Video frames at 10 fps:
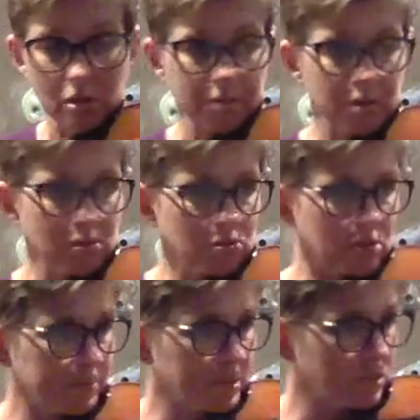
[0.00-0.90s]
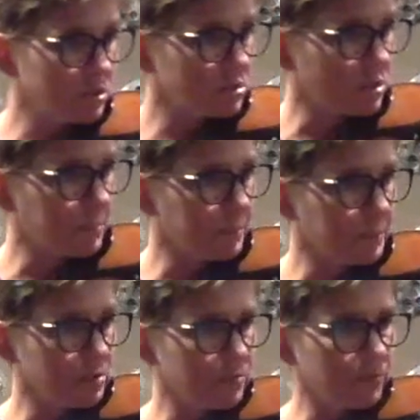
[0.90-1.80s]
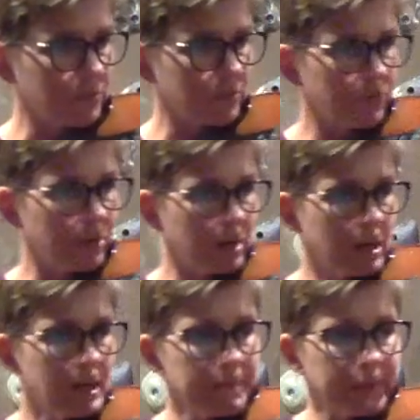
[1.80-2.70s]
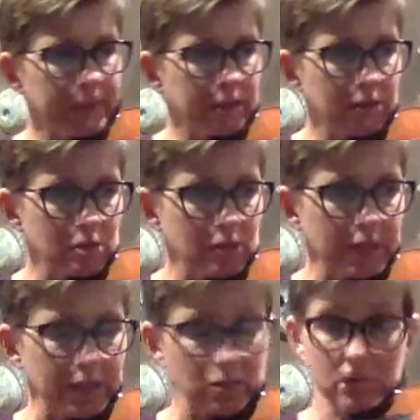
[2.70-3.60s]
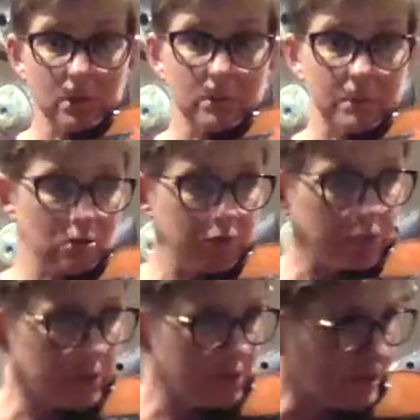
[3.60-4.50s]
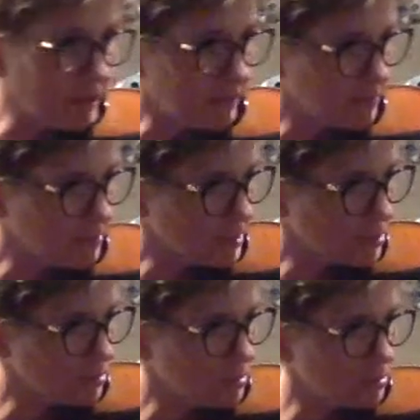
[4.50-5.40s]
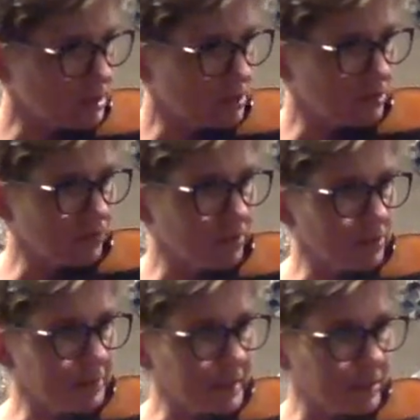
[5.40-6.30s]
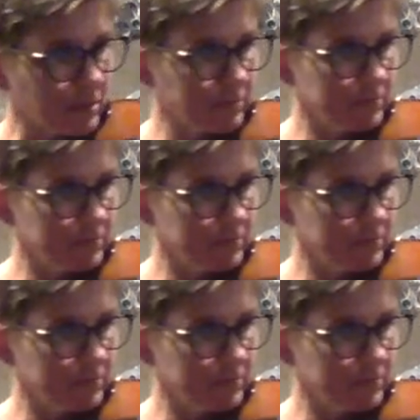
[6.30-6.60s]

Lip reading: So you just played G sharp in measure 44, it is G natural and measure 45, so make sure you change your finger pattern.